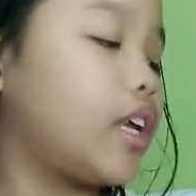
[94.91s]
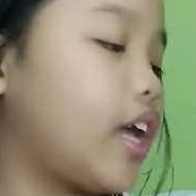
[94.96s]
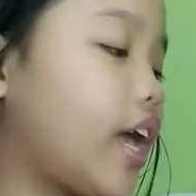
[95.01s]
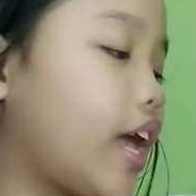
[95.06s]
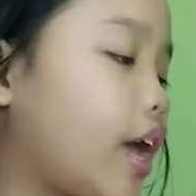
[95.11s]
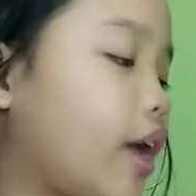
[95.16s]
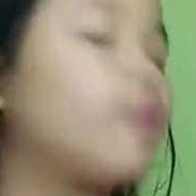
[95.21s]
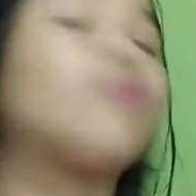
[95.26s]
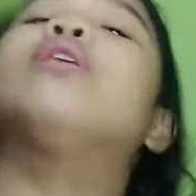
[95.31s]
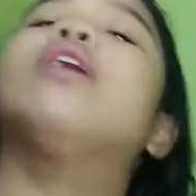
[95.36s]

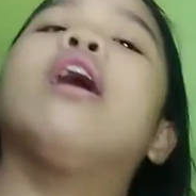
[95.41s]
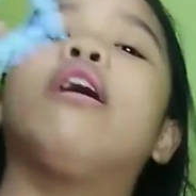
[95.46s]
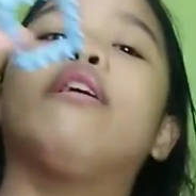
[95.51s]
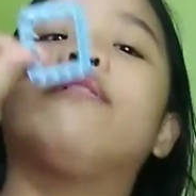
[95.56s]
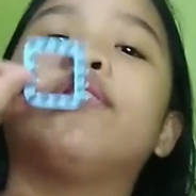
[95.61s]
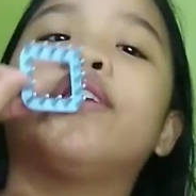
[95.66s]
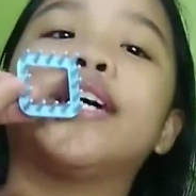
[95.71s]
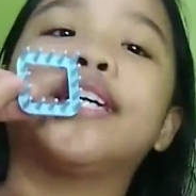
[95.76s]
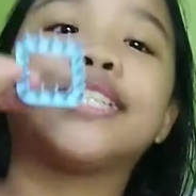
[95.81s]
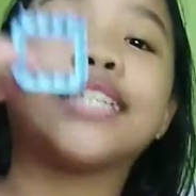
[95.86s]
And we have
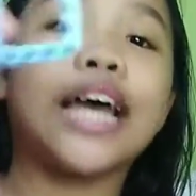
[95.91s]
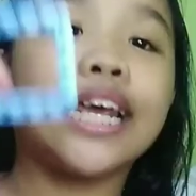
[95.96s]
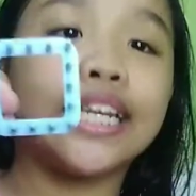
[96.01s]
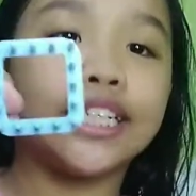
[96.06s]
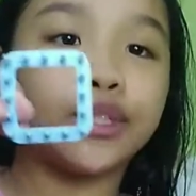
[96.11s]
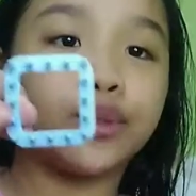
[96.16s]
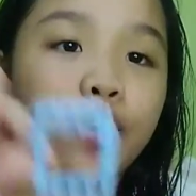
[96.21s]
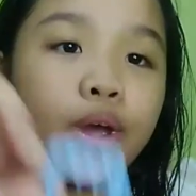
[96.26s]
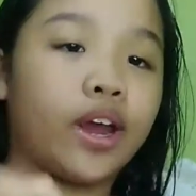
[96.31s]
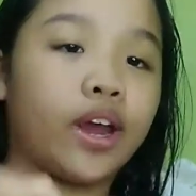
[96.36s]
a tiny
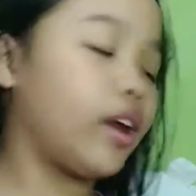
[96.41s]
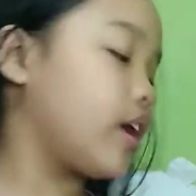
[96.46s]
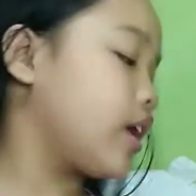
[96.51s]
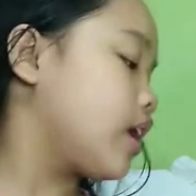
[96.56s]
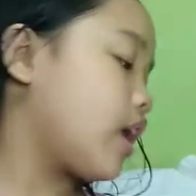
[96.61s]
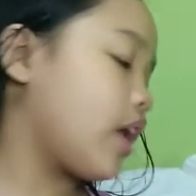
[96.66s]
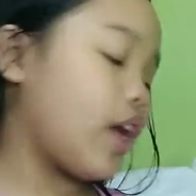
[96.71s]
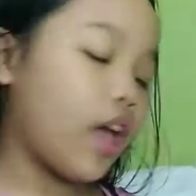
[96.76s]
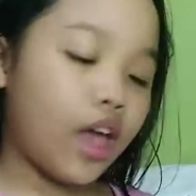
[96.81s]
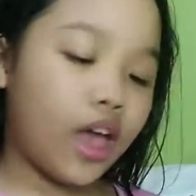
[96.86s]
square.
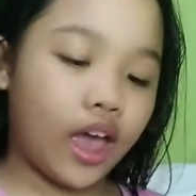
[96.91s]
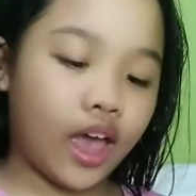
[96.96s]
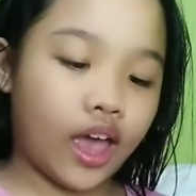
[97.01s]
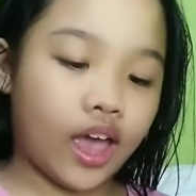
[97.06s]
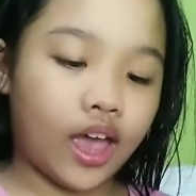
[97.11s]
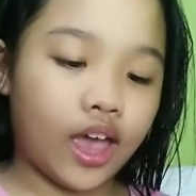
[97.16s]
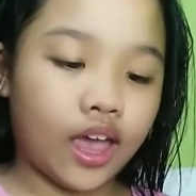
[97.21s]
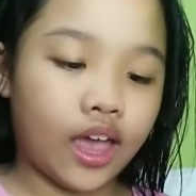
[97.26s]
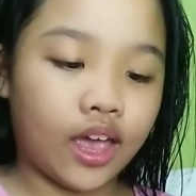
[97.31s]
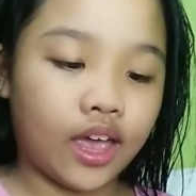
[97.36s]

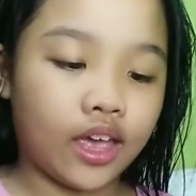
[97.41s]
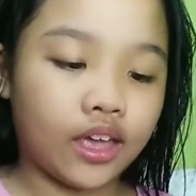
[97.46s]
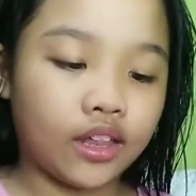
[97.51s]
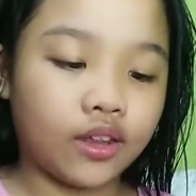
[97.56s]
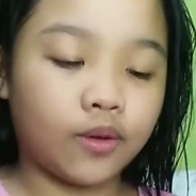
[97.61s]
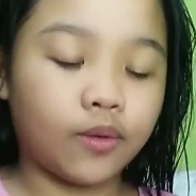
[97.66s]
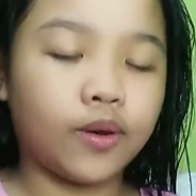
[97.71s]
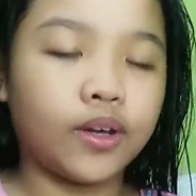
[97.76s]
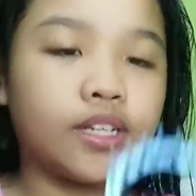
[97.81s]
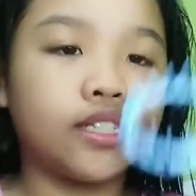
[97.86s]
And
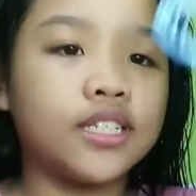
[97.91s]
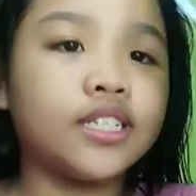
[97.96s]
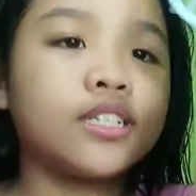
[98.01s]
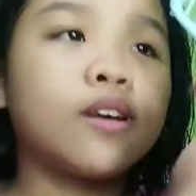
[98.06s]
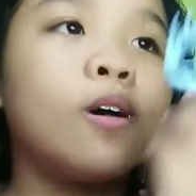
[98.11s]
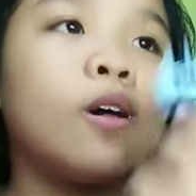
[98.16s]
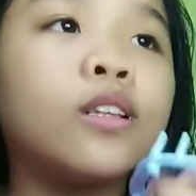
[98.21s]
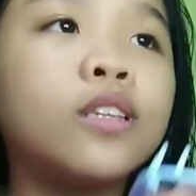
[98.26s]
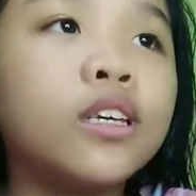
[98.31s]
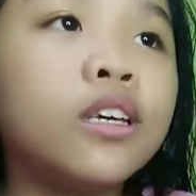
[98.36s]
what is this
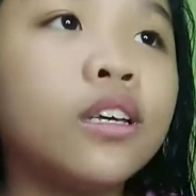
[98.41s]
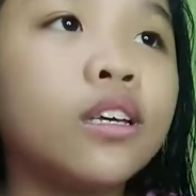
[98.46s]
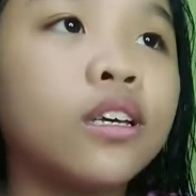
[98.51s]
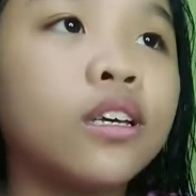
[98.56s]
called?